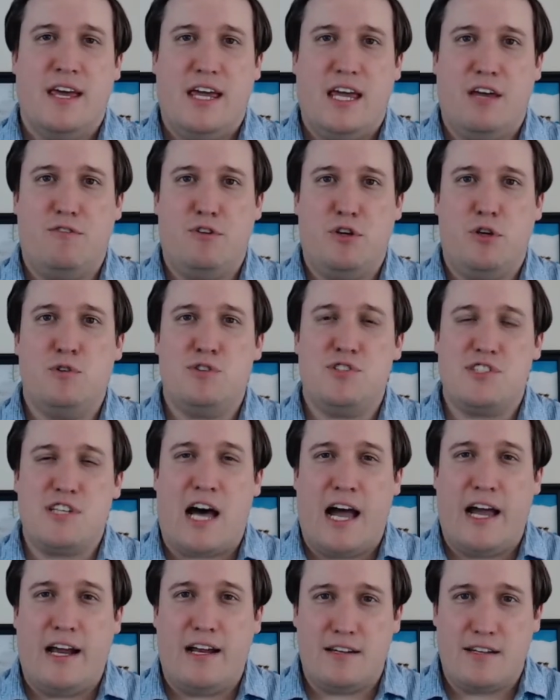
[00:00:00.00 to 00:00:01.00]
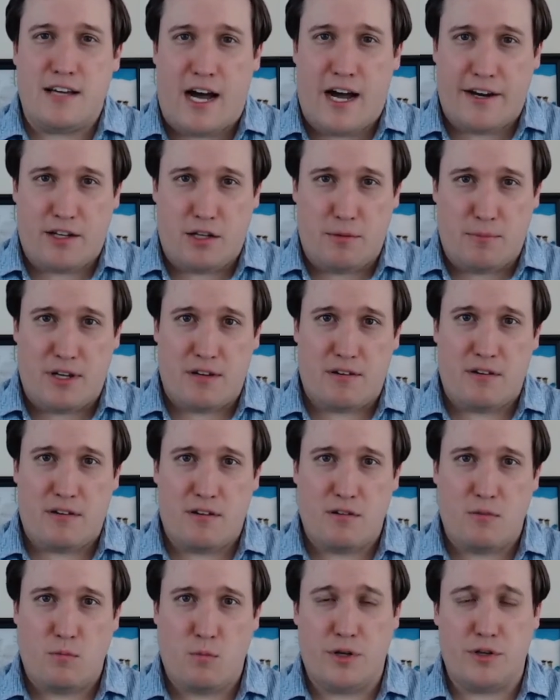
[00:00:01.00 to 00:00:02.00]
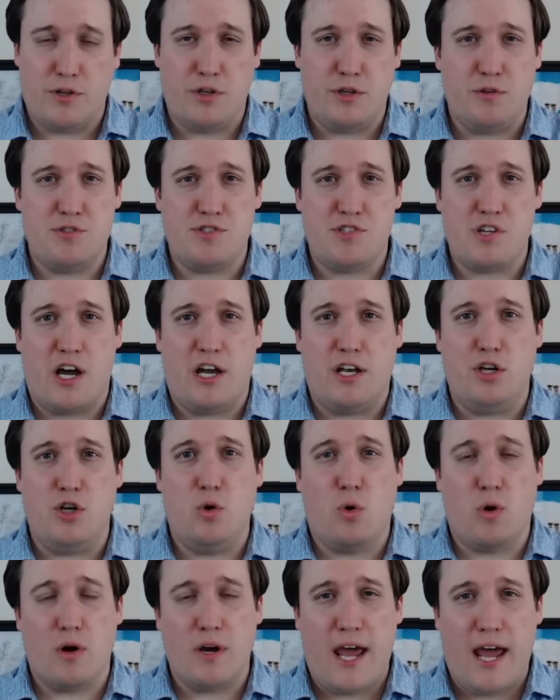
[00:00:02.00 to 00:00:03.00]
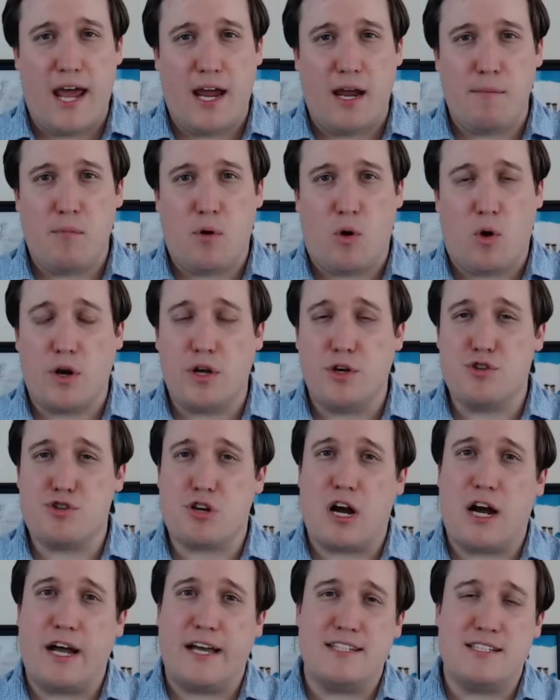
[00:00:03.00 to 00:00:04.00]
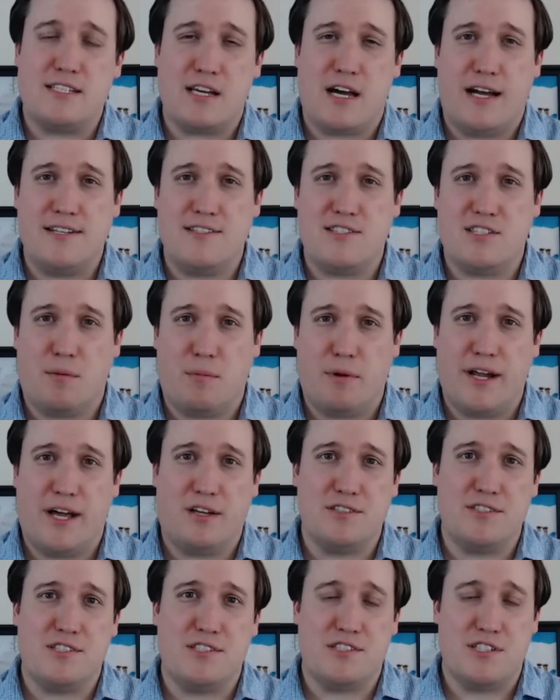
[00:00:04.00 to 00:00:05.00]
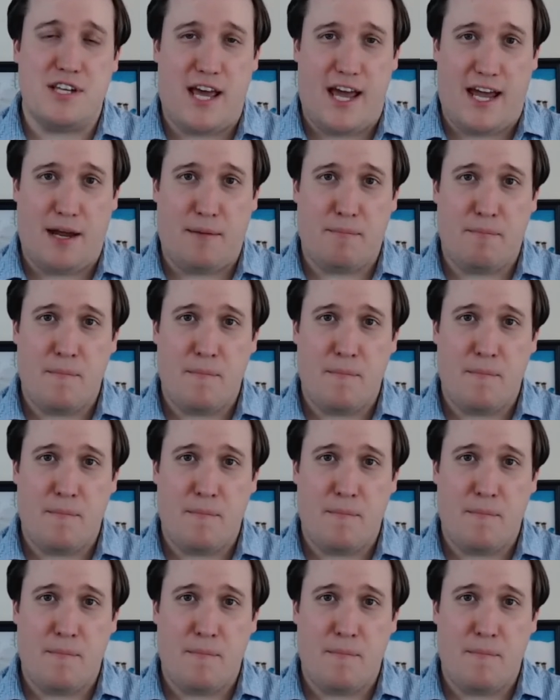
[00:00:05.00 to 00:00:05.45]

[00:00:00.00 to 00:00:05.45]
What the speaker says: If you sign a document, whether you sign your name or you try and sign someone else's name,